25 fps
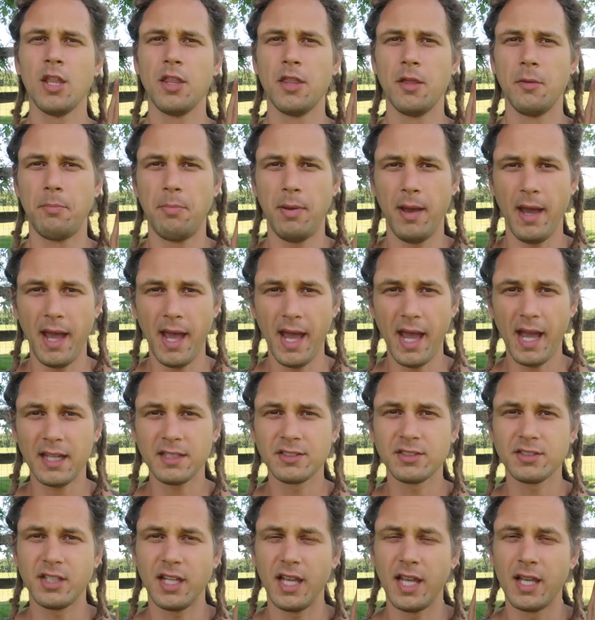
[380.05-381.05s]
the
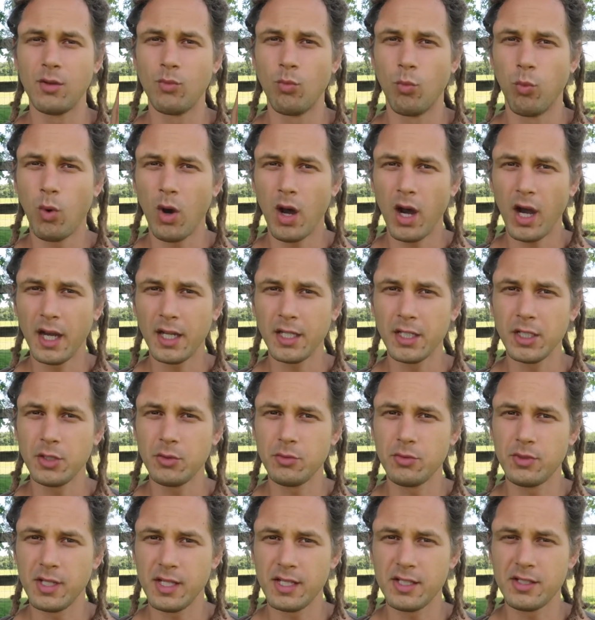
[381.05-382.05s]
past and why
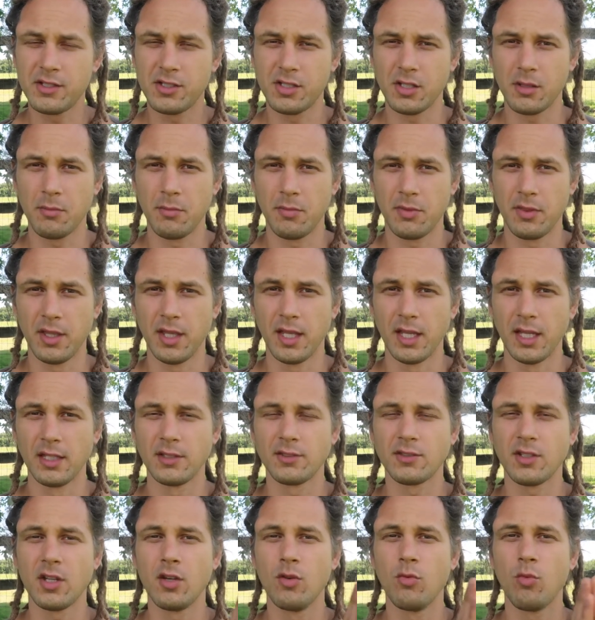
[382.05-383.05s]
you did some
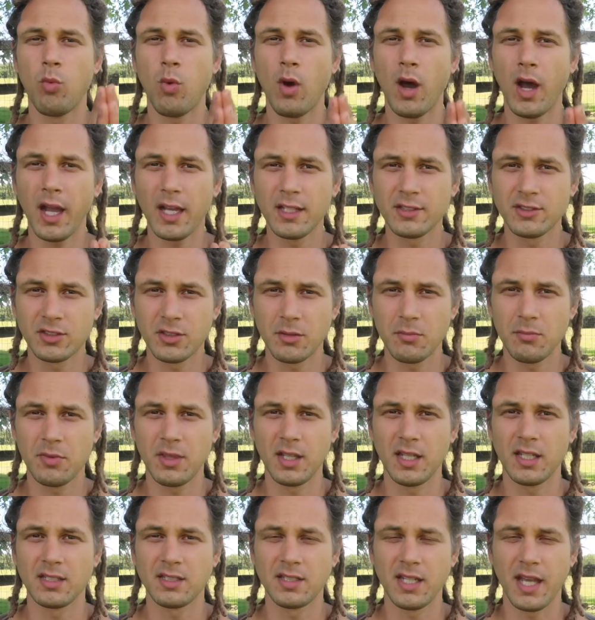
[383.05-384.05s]
things and why some
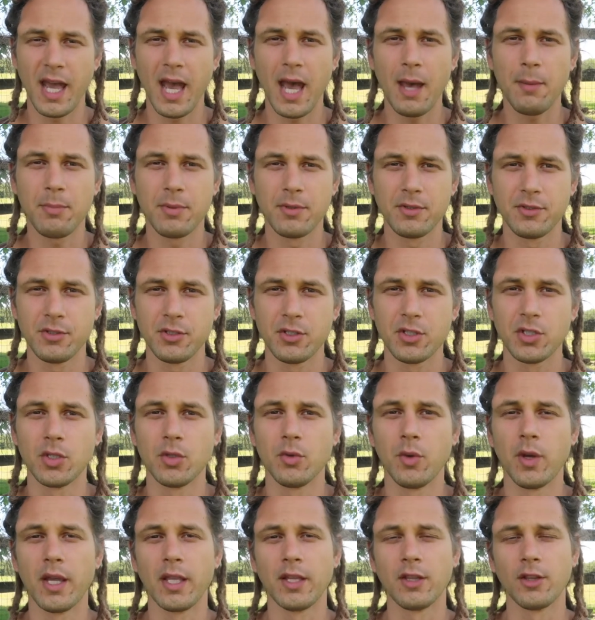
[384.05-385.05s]
things happened to
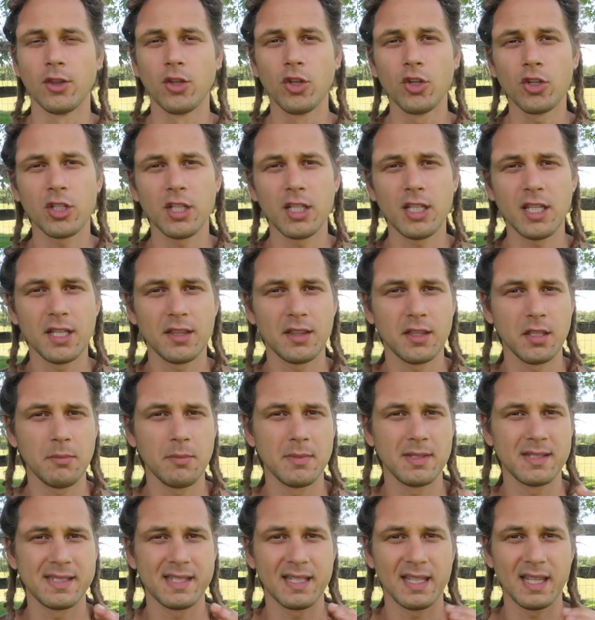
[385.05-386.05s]
you and looking at
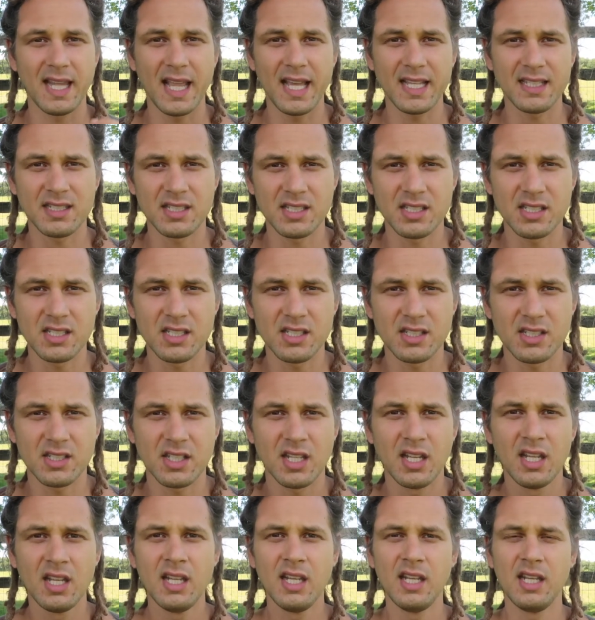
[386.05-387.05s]
them as
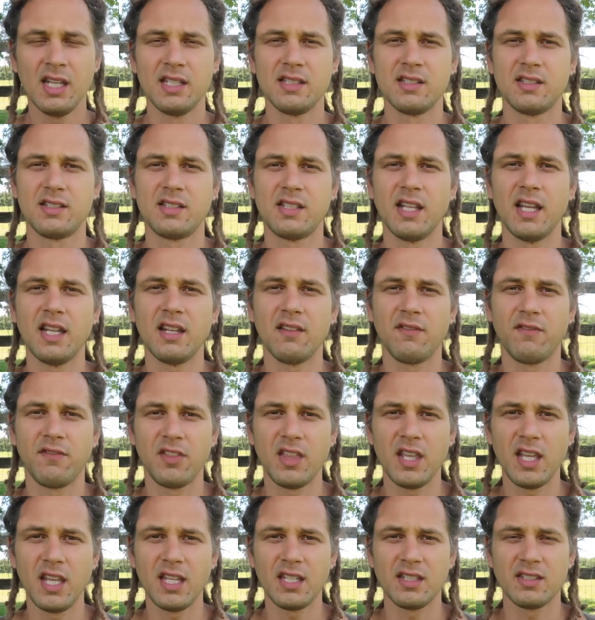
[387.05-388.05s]
lessons instead of
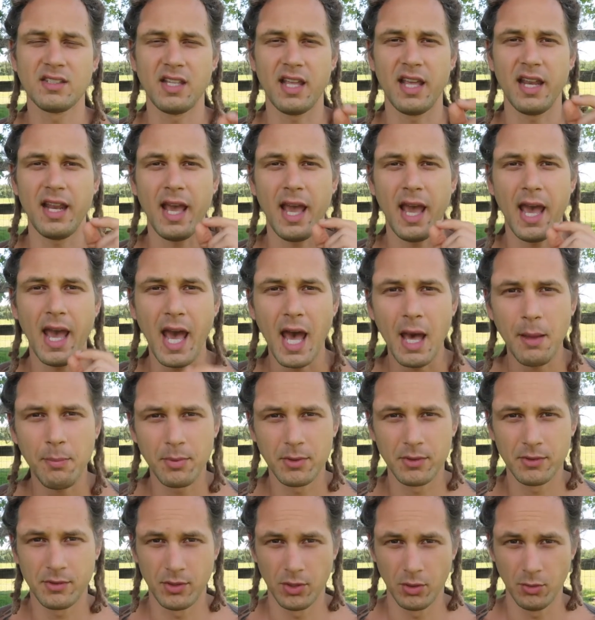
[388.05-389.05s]
things that
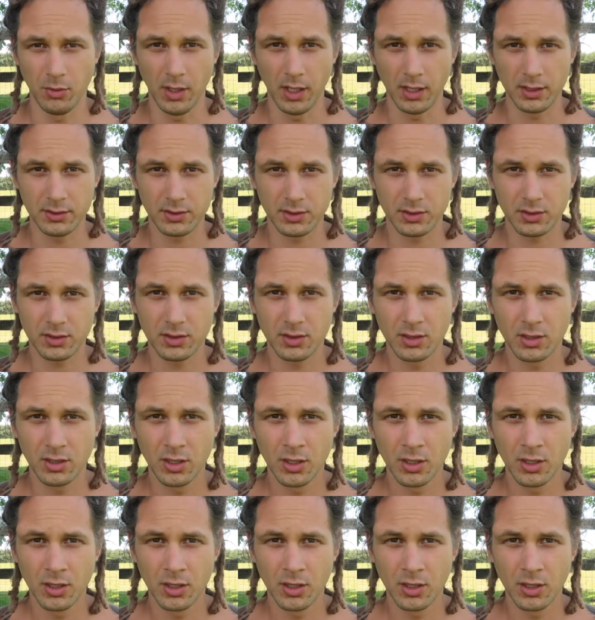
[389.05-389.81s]
happened to us